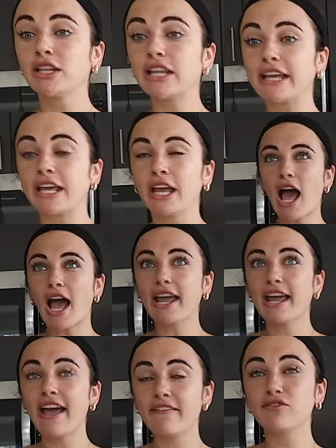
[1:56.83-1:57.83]
Like I
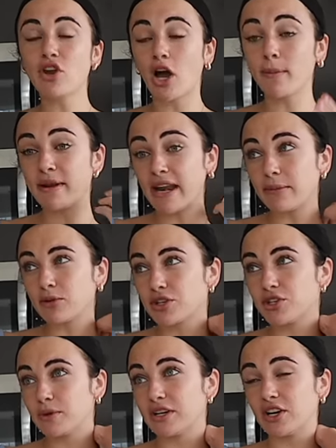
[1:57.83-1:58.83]
have not been able to
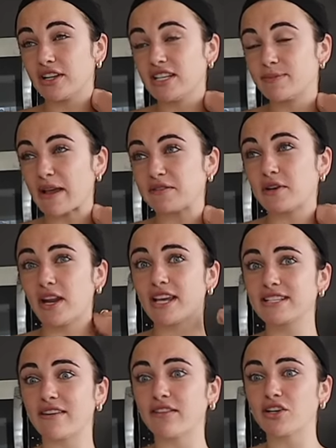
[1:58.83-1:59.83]
do it good these past few
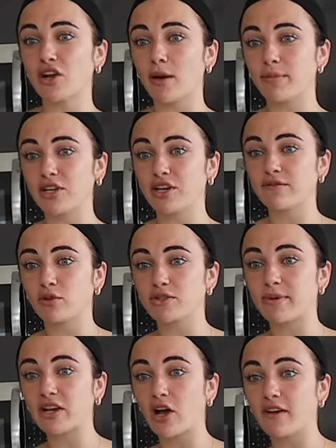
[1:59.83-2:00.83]
days. I've like not been looking forward to
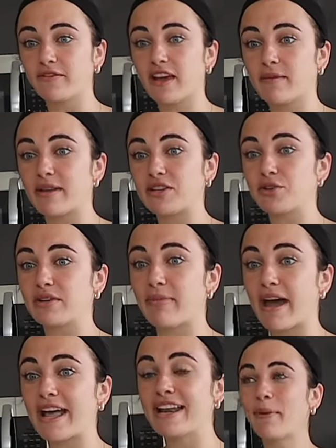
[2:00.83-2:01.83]
my coffee. I've been doing
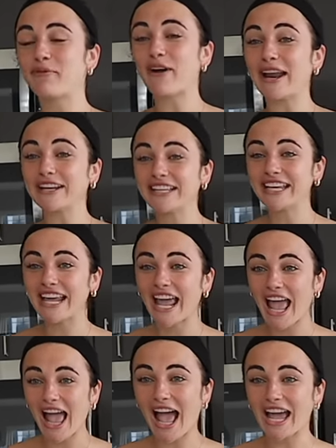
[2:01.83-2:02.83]
bad, but finally
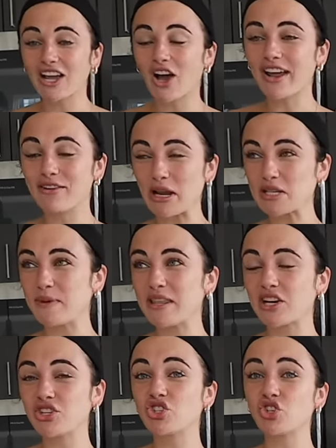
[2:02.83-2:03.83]
I got a recipe
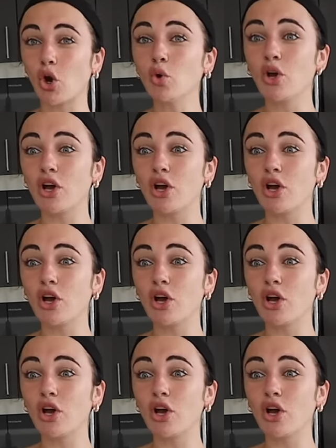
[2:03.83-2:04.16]
that is so